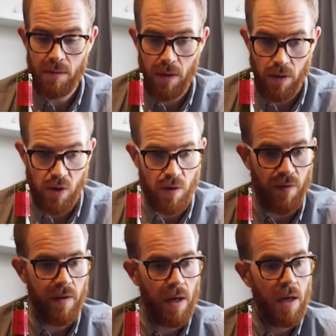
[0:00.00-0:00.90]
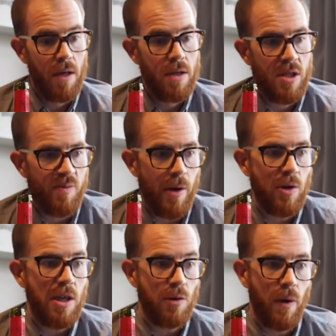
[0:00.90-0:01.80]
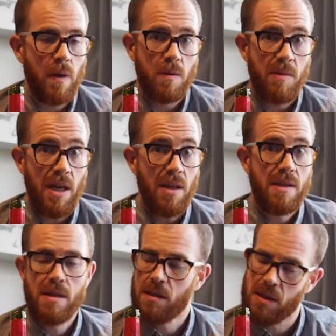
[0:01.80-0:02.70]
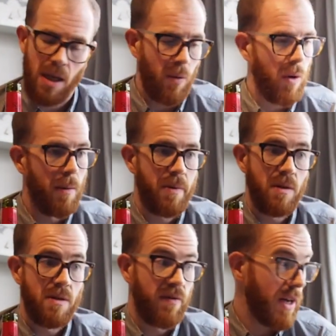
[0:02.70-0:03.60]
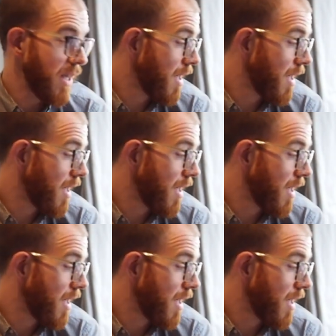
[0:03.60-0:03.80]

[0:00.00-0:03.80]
those sort of smoky grilled meats. It's going to work beautifully.